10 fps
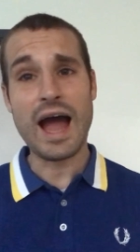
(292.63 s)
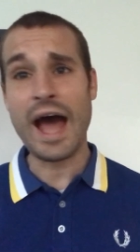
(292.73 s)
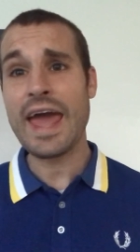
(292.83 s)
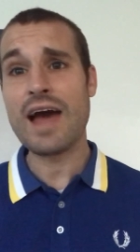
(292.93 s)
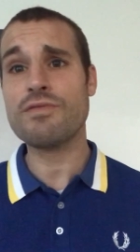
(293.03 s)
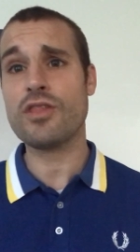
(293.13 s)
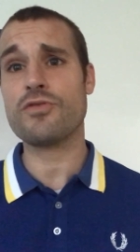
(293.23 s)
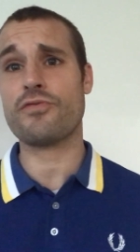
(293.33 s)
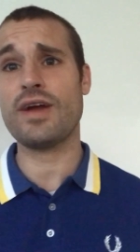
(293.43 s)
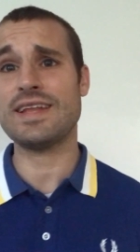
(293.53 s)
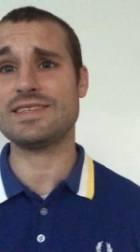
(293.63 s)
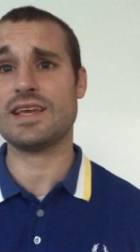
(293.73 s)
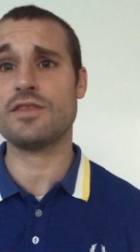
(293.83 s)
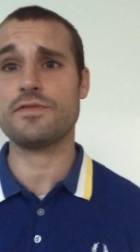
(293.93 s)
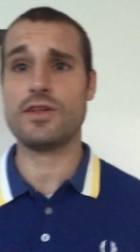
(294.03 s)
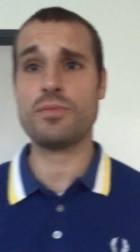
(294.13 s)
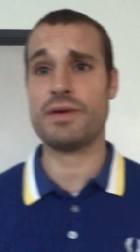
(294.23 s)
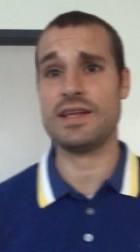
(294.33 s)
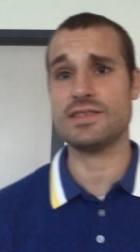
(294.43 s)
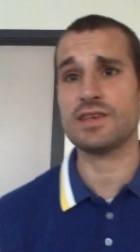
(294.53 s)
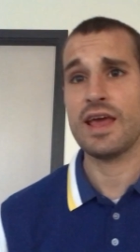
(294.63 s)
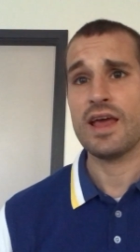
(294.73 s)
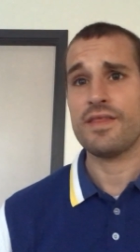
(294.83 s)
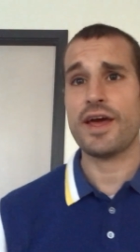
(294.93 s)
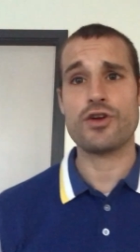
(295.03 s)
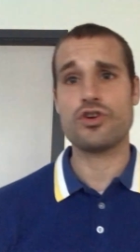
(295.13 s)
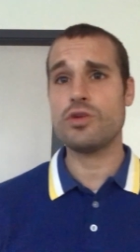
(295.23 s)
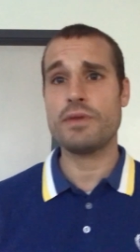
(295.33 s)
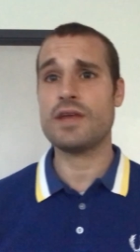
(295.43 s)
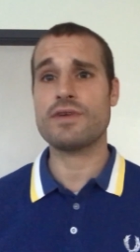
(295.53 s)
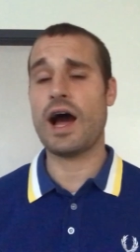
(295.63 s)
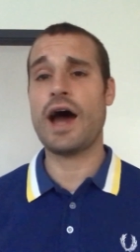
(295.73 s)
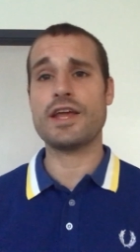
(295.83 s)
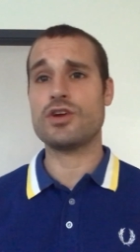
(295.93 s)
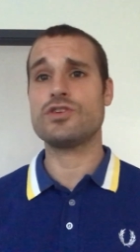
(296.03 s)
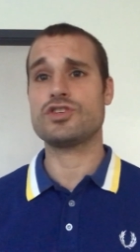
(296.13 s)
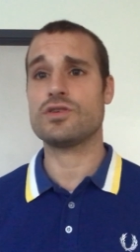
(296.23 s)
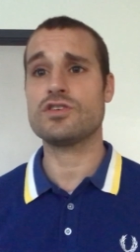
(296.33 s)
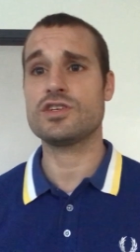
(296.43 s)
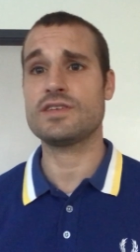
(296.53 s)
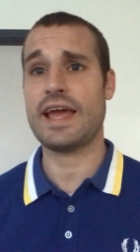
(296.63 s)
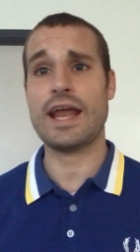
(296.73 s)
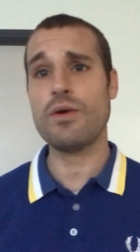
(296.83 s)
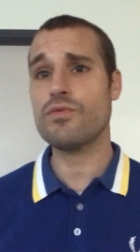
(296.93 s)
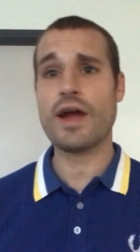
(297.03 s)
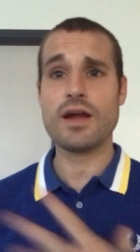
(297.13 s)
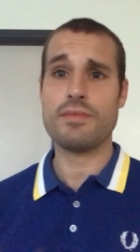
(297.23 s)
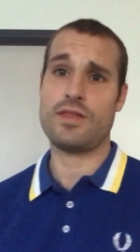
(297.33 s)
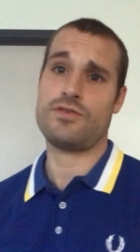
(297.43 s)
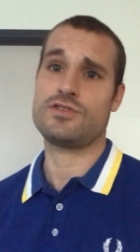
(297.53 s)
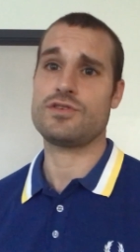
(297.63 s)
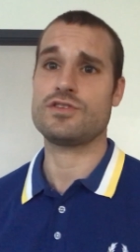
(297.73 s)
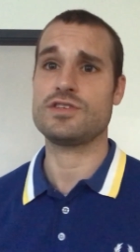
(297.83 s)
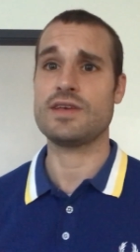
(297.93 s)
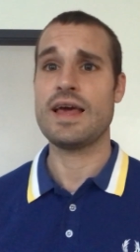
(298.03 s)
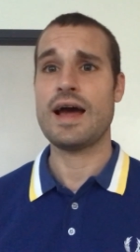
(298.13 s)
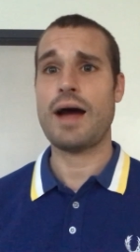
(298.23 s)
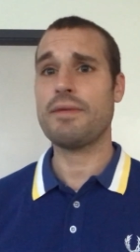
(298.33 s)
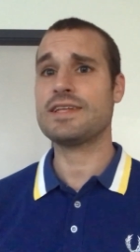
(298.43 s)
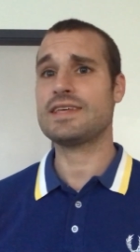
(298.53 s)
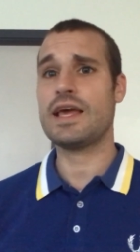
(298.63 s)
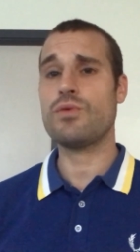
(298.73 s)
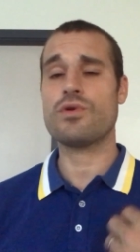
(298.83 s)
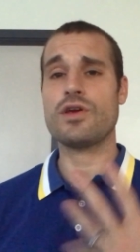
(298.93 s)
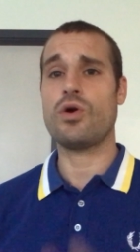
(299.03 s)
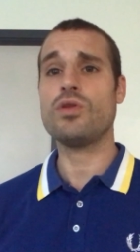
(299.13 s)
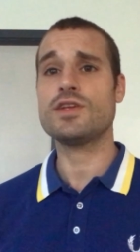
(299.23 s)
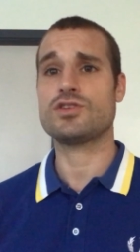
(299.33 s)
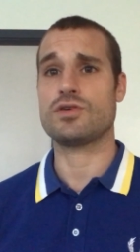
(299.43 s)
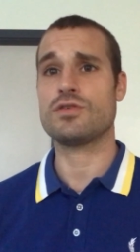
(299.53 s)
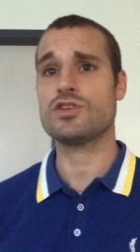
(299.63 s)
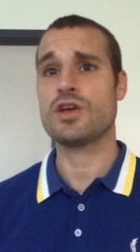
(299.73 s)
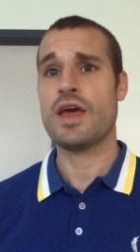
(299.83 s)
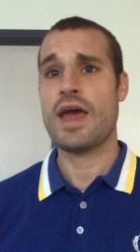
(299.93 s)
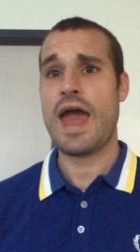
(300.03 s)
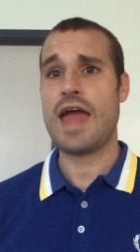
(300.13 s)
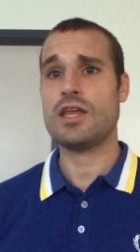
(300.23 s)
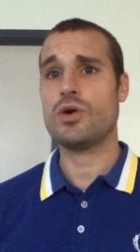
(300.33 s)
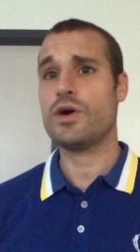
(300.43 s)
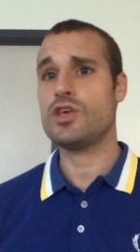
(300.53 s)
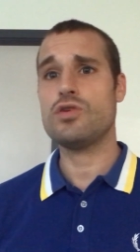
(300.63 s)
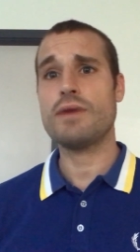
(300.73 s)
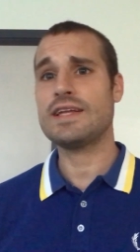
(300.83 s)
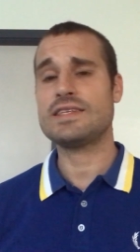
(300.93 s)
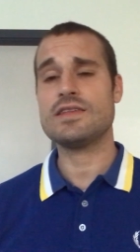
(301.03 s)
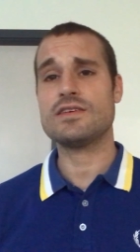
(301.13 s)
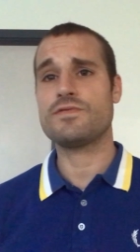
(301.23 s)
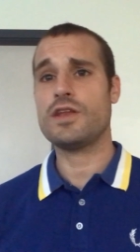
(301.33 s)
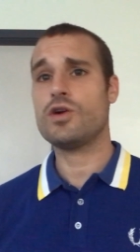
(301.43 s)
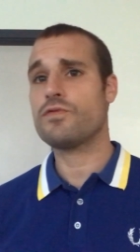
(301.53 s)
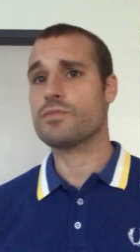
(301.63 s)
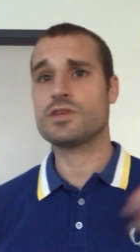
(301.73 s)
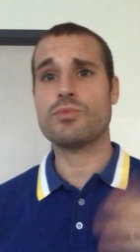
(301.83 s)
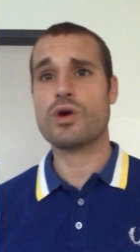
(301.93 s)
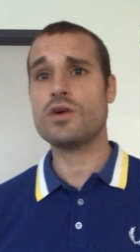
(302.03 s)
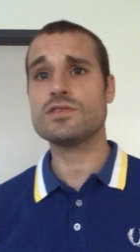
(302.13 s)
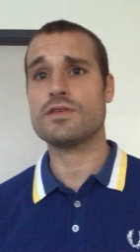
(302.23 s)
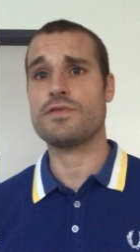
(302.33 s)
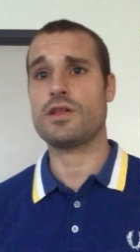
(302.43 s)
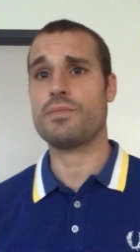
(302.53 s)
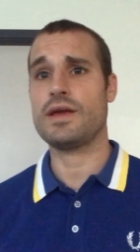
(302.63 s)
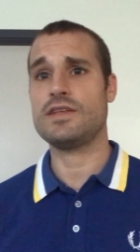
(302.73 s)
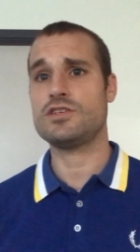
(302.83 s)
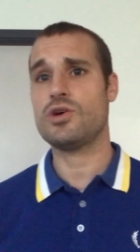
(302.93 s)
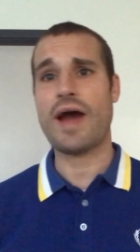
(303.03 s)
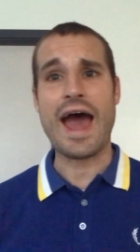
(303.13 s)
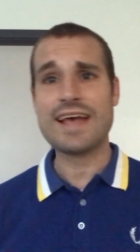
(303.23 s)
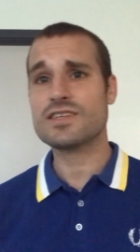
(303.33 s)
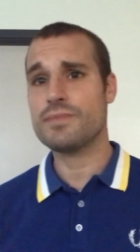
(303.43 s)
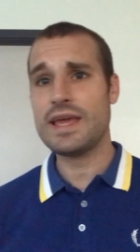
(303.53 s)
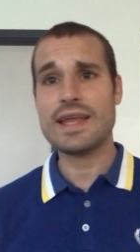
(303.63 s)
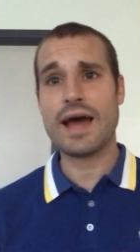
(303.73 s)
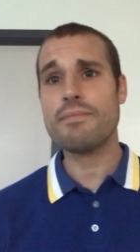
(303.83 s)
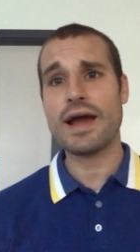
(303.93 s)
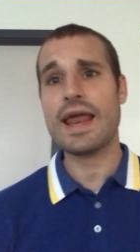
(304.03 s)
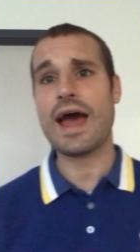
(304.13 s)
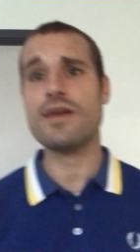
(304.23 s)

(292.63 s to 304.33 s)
I have other friends in the Philippines that are good men of God and good churches, and I would recommend their churches. I'm not saying we're the only church, and you know what? You might see this video from somewhere else in the Philippines. You know, ask me, and I might